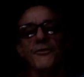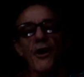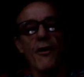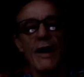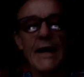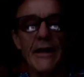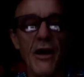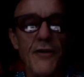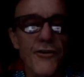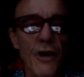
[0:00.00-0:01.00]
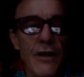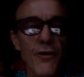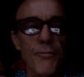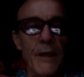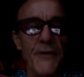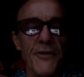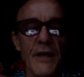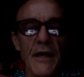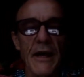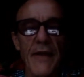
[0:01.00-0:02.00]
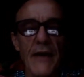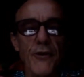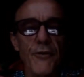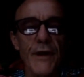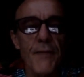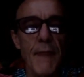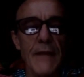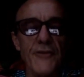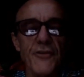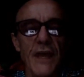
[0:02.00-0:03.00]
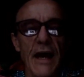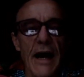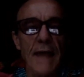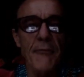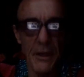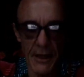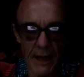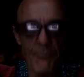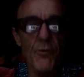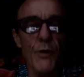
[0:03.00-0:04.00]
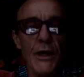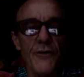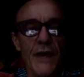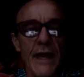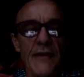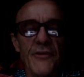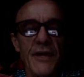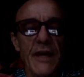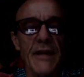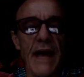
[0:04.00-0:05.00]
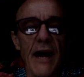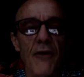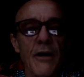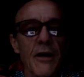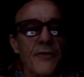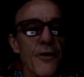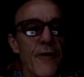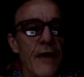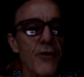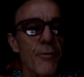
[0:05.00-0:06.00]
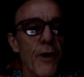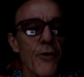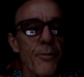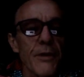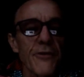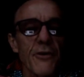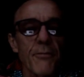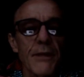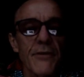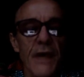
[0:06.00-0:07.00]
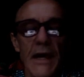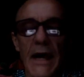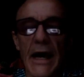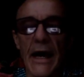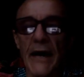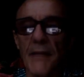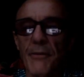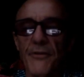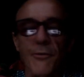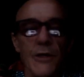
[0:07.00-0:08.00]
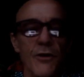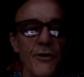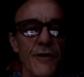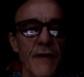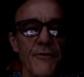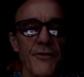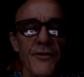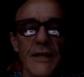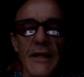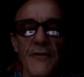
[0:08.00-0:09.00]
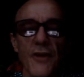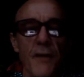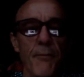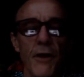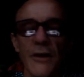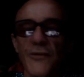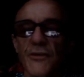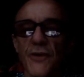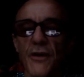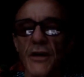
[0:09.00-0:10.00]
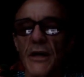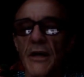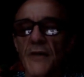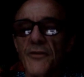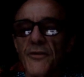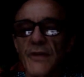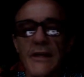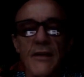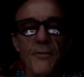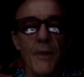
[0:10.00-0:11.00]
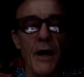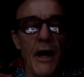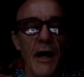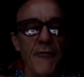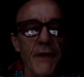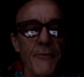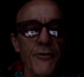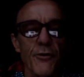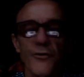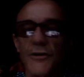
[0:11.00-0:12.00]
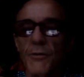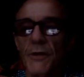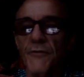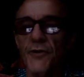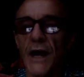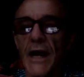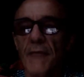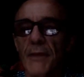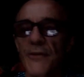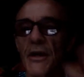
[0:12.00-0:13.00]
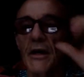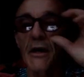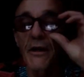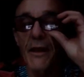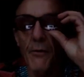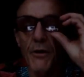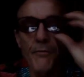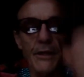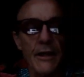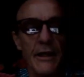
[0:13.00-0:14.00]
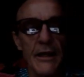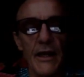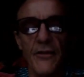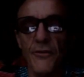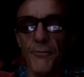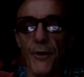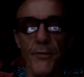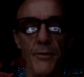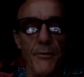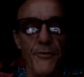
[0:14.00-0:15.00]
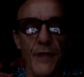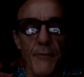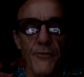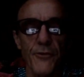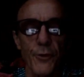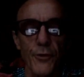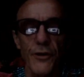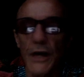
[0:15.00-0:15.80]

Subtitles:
So I can't join you, but thank you very much. We're going to end here now. So thank you both, Peter and Peter. And a pity we couldn't have Cecilia, so apologies on Cecilia's behalf. I'm sure she will have tried, but there will have been a connection problem of some sort.